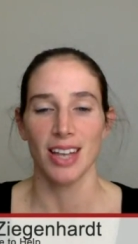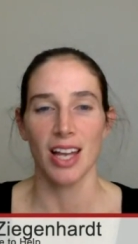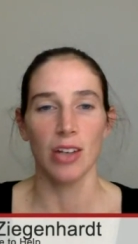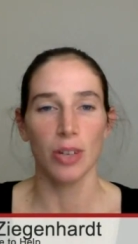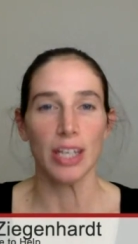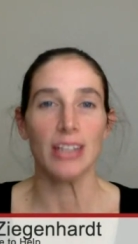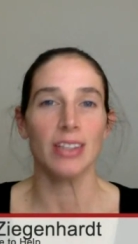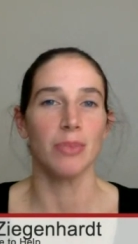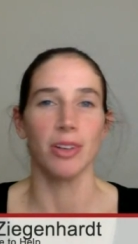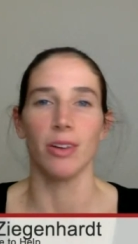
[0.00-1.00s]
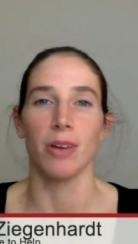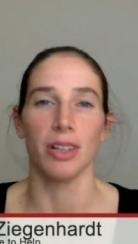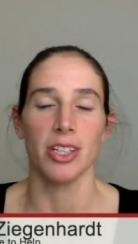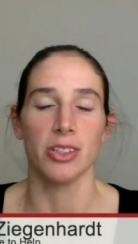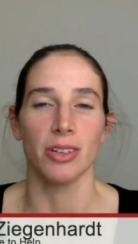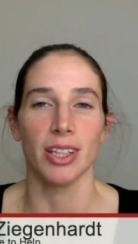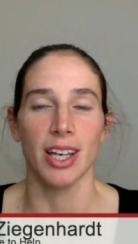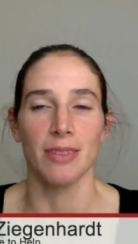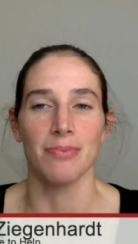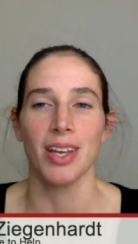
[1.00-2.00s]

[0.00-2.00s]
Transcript: they're looking in the mirror while they're doing that